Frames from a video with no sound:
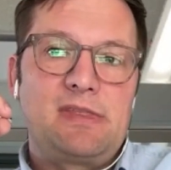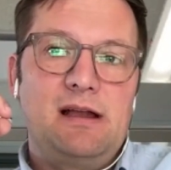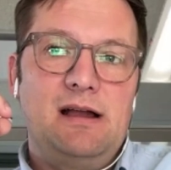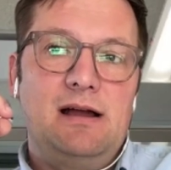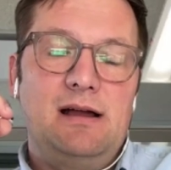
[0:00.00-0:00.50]

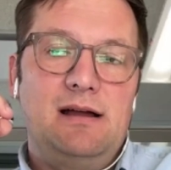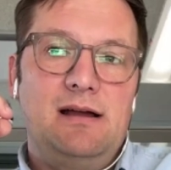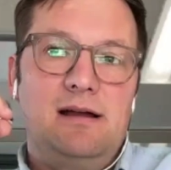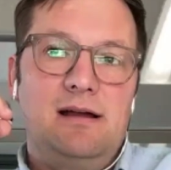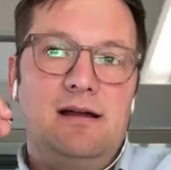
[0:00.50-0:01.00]

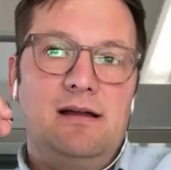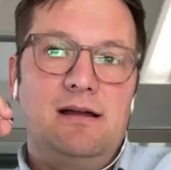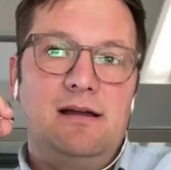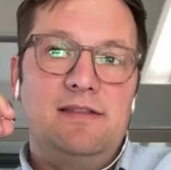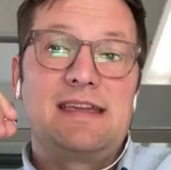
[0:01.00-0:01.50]

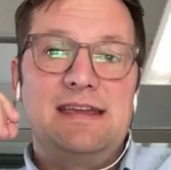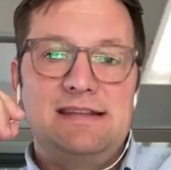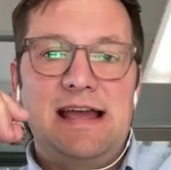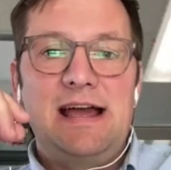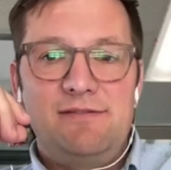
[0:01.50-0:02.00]
that
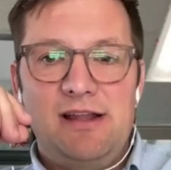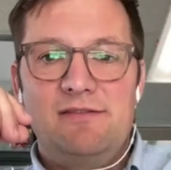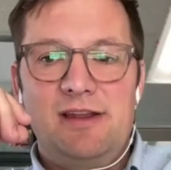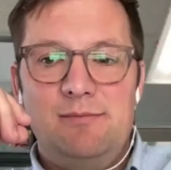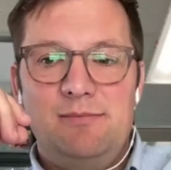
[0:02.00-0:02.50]
kids have
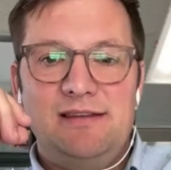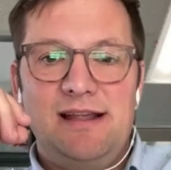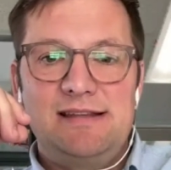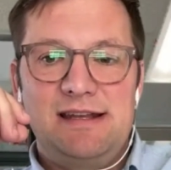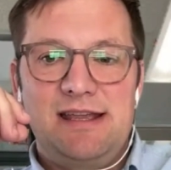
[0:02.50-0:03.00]
elevated blood
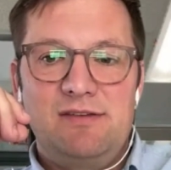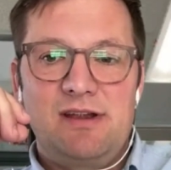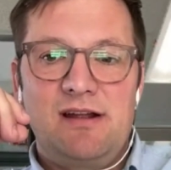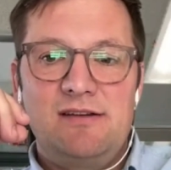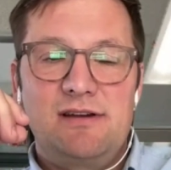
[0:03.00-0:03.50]
leads in a given
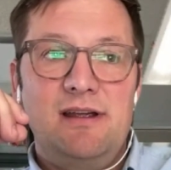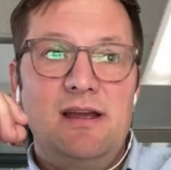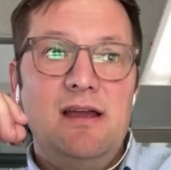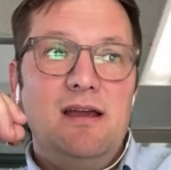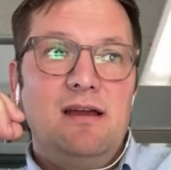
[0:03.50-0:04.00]
country.
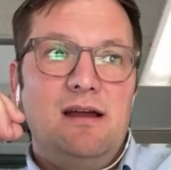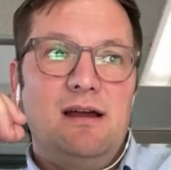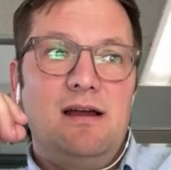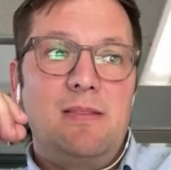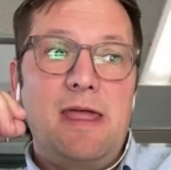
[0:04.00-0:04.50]

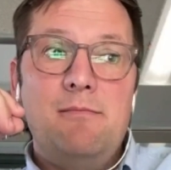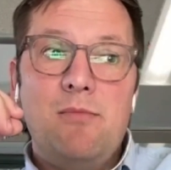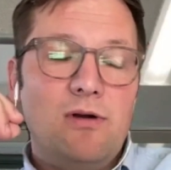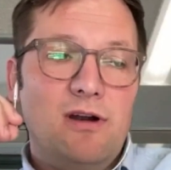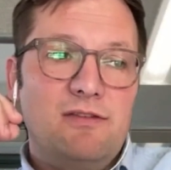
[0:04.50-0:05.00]
And
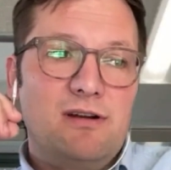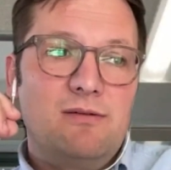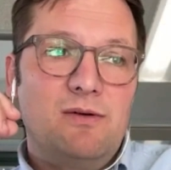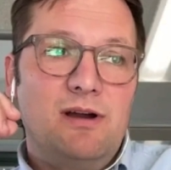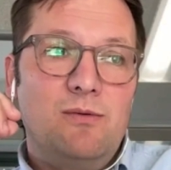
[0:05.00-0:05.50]

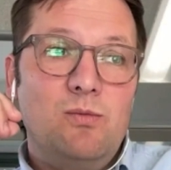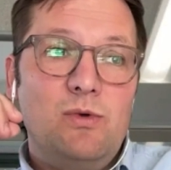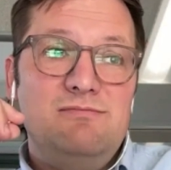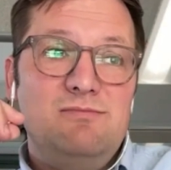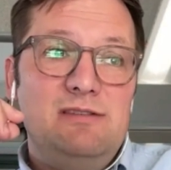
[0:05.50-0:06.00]
moreover,
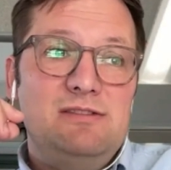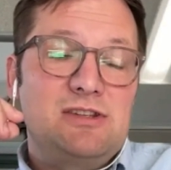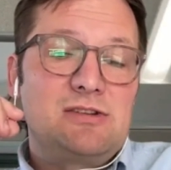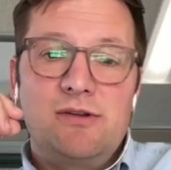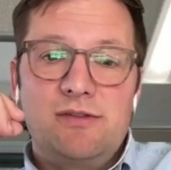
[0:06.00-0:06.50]
we
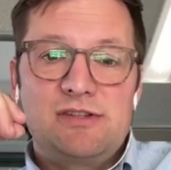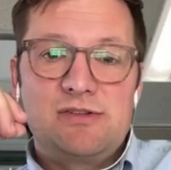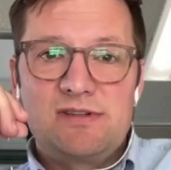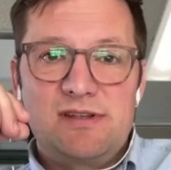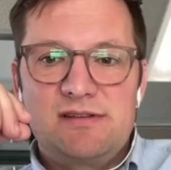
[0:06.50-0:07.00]
just don't know the
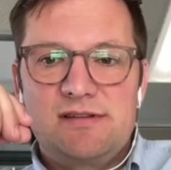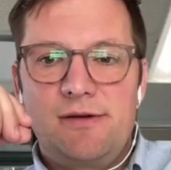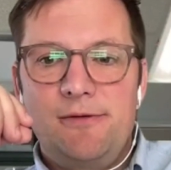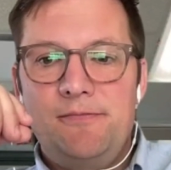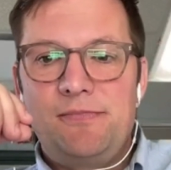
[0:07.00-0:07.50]
sources.
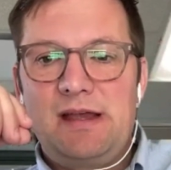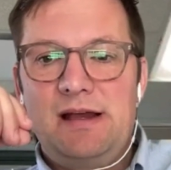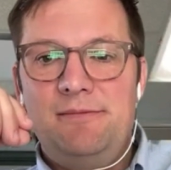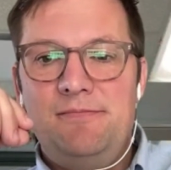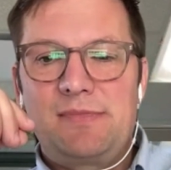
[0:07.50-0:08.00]
So
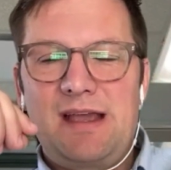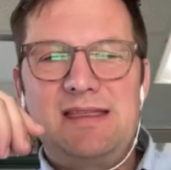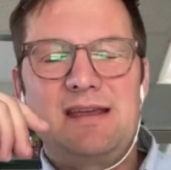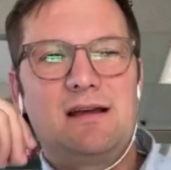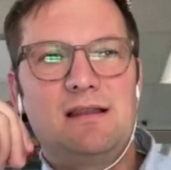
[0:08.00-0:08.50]
I
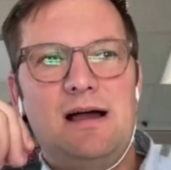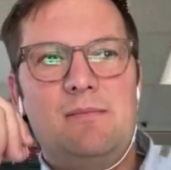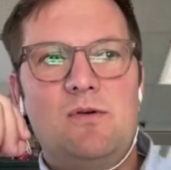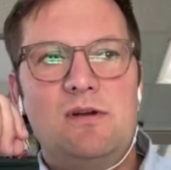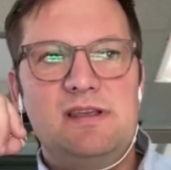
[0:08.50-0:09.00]
think a lot
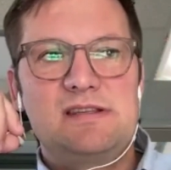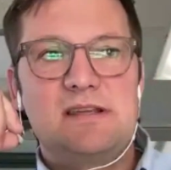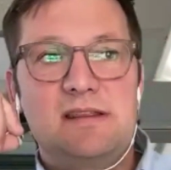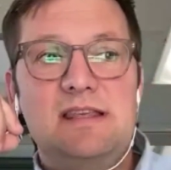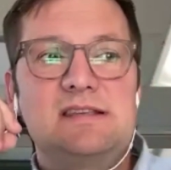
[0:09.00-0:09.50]
more of
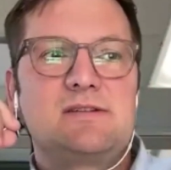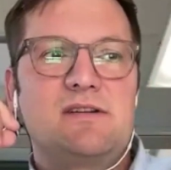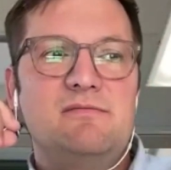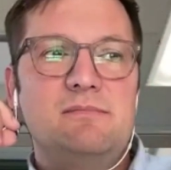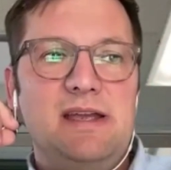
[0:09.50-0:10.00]
this sort
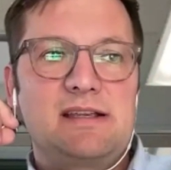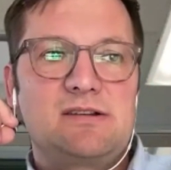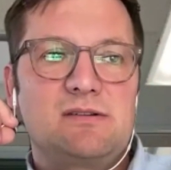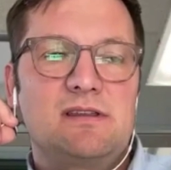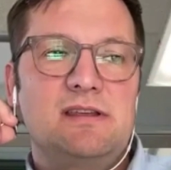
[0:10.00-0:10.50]
of mix,
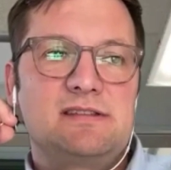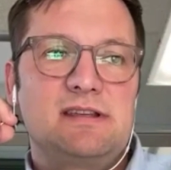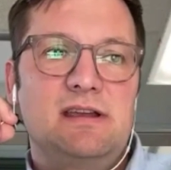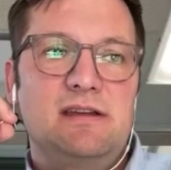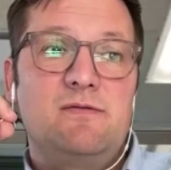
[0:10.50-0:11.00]
or this,
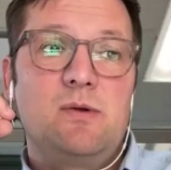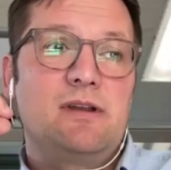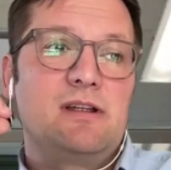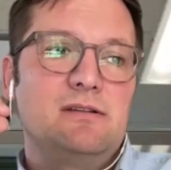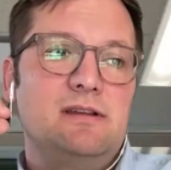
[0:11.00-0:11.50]
if we were to
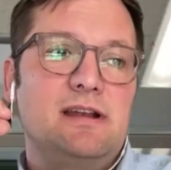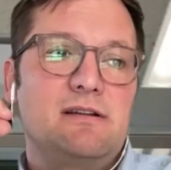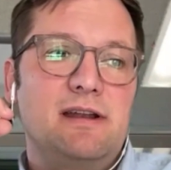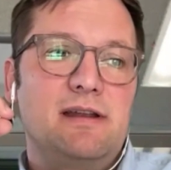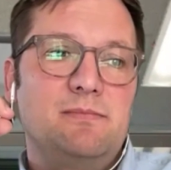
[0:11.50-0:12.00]
include
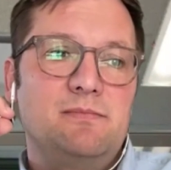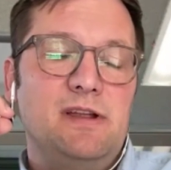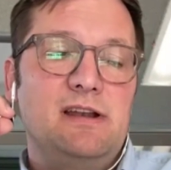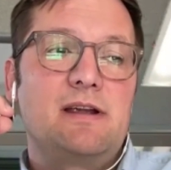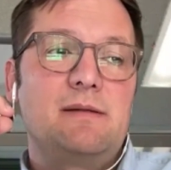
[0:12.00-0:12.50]

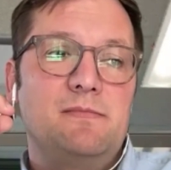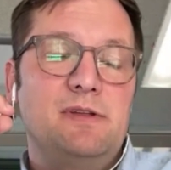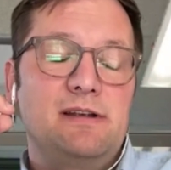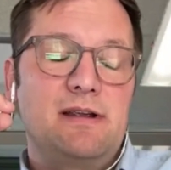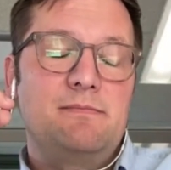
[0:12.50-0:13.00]

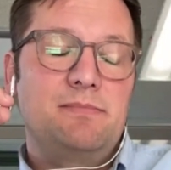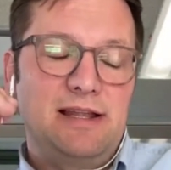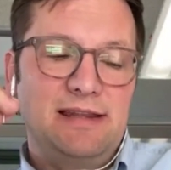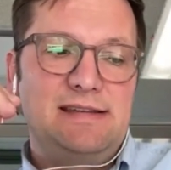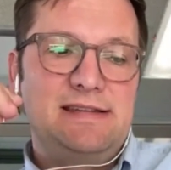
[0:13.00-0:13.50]
integrate
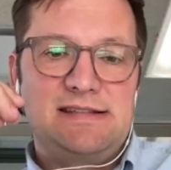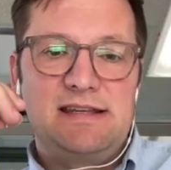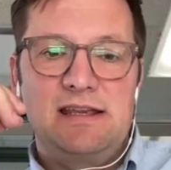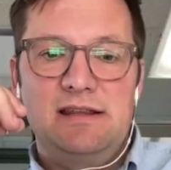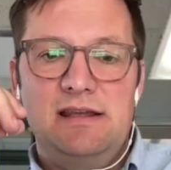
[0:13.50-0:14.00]
blood lead
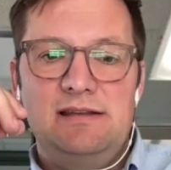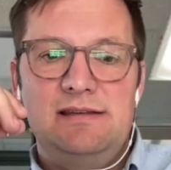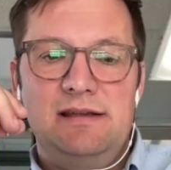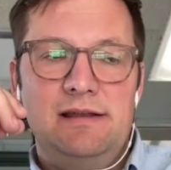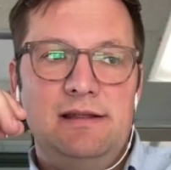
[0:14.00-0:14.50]
testing in the
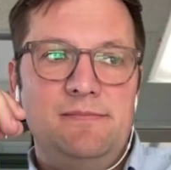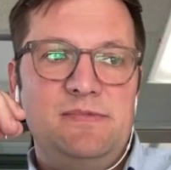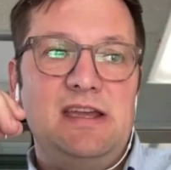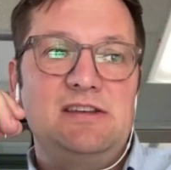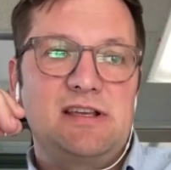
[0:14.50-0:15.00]

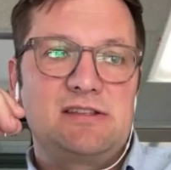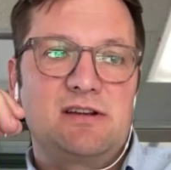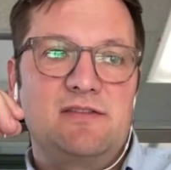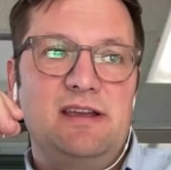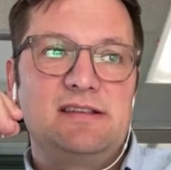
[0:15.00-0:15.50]
DHS
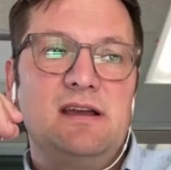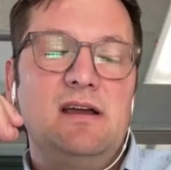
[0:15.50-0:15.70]
surveys,